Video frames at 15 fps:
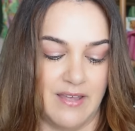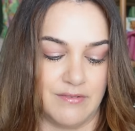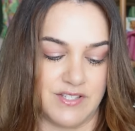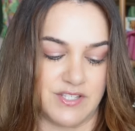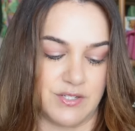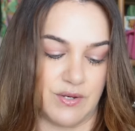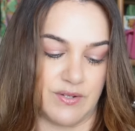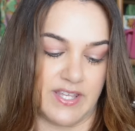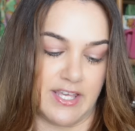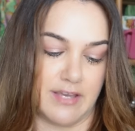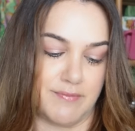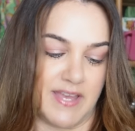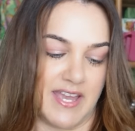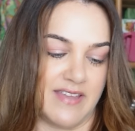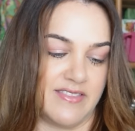was talking
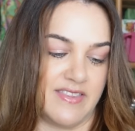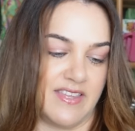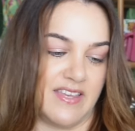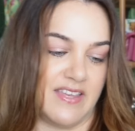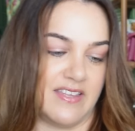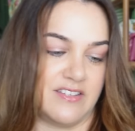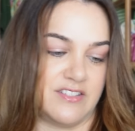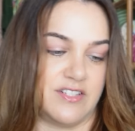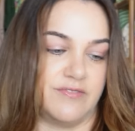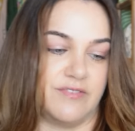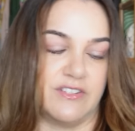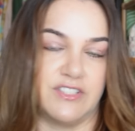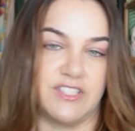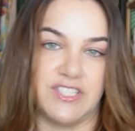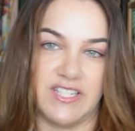about the
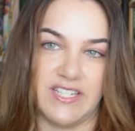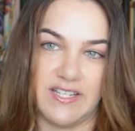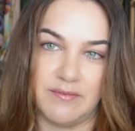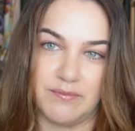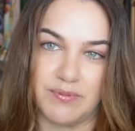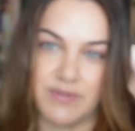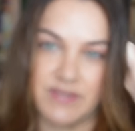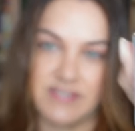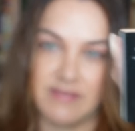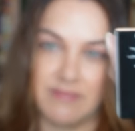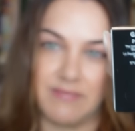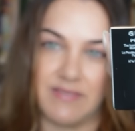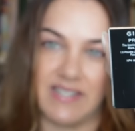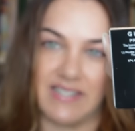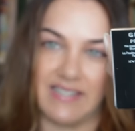Givenchy
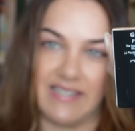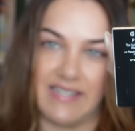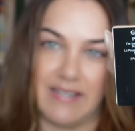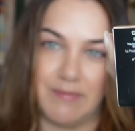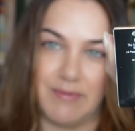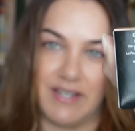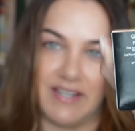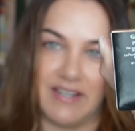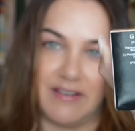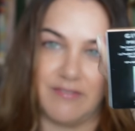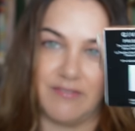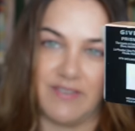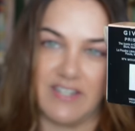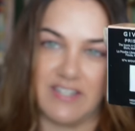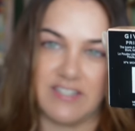Prism Libre
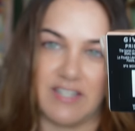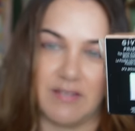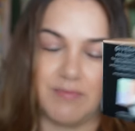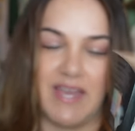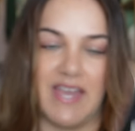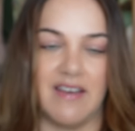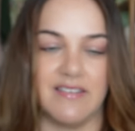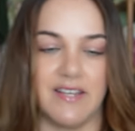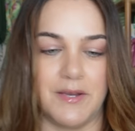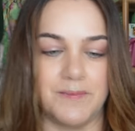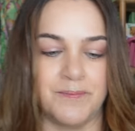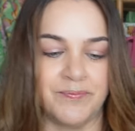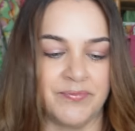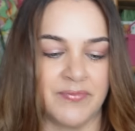finishing powder.